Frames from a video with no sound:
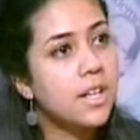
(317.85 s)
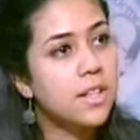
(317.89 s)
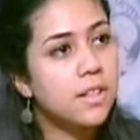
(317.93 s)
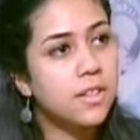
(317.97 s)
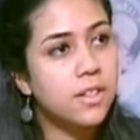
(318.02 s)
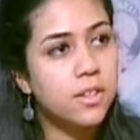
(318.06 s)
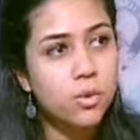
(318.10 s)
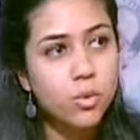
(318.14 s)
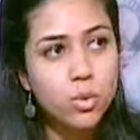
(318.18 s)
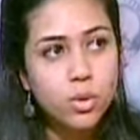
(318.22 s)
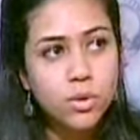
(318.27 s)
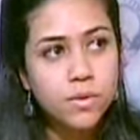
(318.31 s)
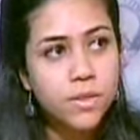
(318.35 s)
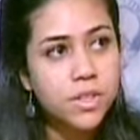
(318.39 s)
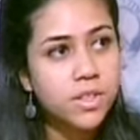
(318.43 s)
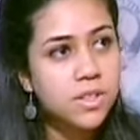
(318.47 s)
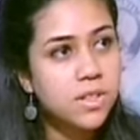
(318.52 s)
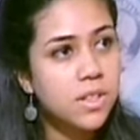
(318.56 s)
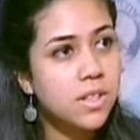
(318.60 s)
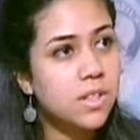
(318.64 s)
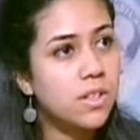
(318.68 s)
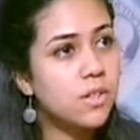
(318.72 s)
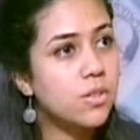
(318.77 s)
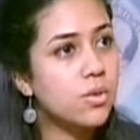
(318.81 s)
The role of the
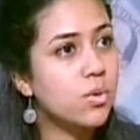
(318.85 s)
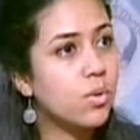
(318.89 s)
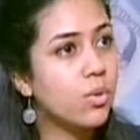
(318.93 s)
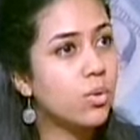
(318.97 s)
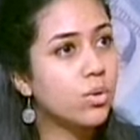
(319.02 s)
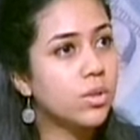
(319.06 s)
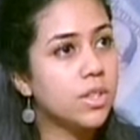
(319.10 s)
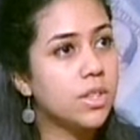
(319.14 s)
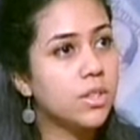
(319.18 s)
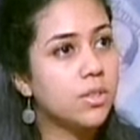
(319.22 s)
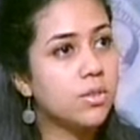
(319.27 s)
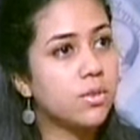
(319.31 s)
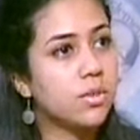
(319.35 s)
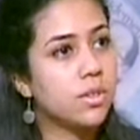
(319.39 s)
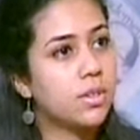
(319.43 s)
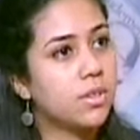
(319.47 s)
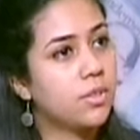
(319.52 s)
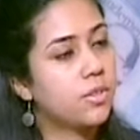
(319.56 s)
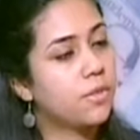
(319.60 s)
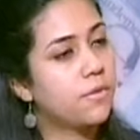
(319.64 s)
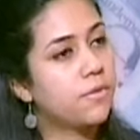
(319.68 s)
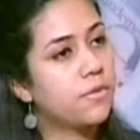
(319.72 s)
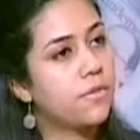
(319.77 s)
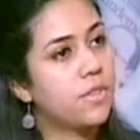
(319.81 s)
state is only to
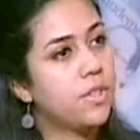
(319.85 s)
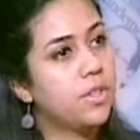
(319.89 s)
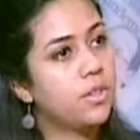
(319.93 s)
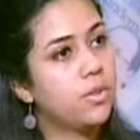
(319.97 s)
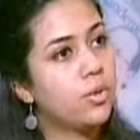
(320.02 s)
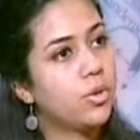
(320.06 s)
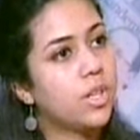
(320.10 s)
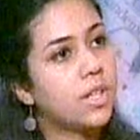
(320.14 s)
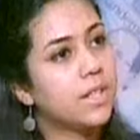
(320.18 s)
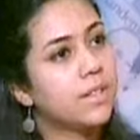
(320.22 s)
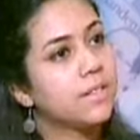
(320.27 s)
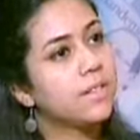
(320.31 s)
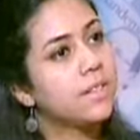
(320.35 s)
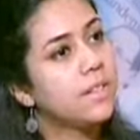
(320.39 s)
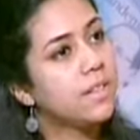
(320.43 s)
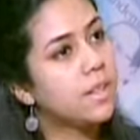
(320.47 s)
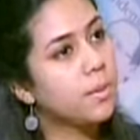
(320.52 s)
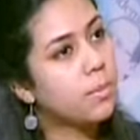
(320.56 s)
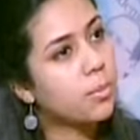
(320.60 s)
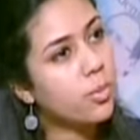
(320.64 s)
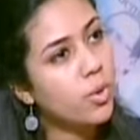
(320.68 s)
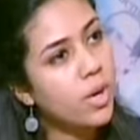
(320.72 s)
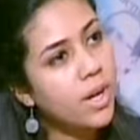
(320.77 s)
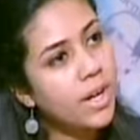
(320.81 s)
interfere to guarantee
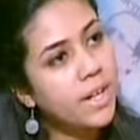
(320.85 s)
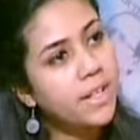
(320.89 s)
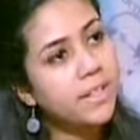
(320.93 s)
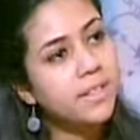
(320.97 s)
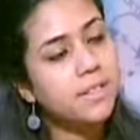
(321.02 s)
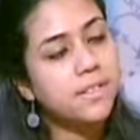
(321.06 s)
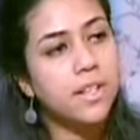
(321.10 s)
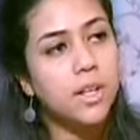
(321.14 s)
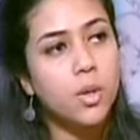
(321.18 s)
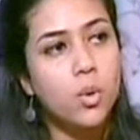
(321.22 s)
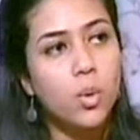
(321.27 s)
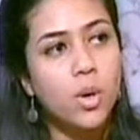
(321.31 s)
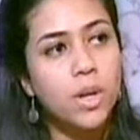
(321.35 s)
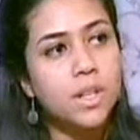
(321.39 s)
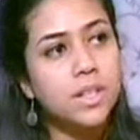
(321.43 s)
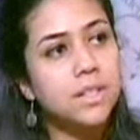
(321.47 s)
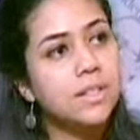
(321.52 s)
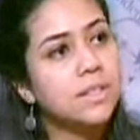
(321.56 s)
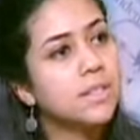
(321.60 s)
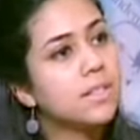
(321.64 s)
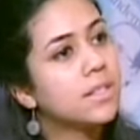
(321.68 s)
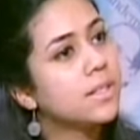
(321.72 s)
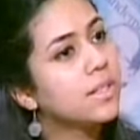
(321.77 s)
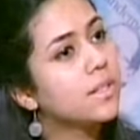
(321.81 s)
the price, the
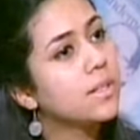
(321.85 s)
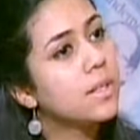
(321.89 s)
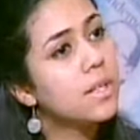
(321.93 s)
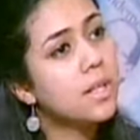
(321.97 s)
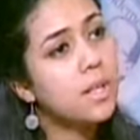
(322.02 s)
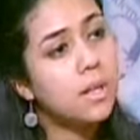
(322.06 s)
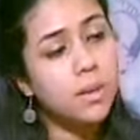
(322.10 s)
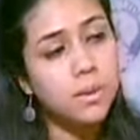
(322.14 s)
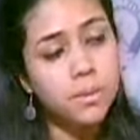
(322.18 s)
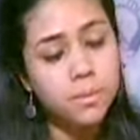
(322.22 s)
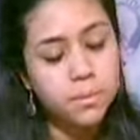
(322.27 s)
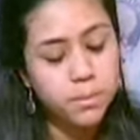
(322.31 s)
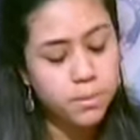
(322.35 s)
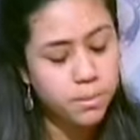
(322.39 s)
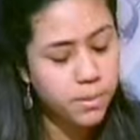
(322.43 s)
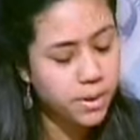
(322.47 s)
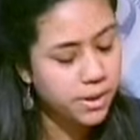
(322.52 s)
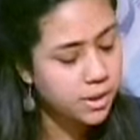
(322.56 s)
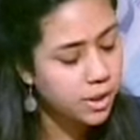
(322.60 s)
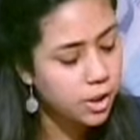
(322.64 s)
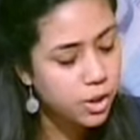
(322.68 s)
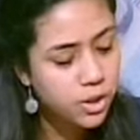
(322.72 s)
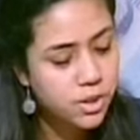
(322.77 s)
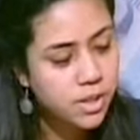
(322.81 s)
quality, mm.
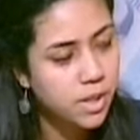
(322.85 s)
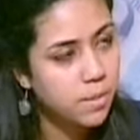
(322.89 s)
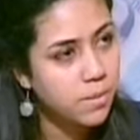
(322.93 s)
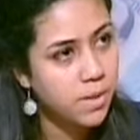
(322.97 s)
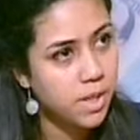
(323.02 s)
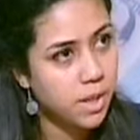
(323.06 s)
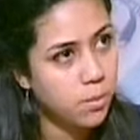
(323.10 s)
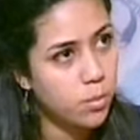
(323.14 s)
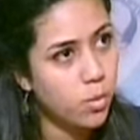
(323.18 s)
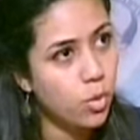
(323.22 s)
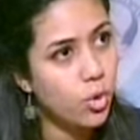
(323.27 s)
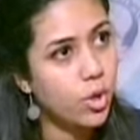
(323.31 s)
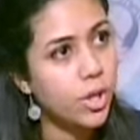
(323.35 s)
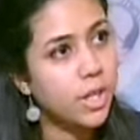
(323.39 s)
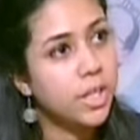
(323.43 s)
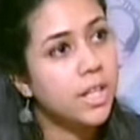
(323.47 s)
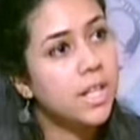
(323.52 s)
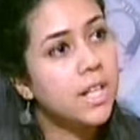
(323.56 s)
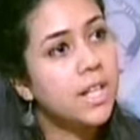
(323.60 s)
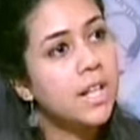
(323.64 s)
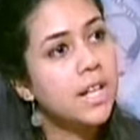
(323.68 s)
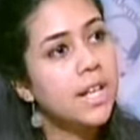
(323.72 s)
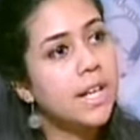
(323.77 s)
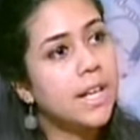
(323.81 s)
but not something more, yes.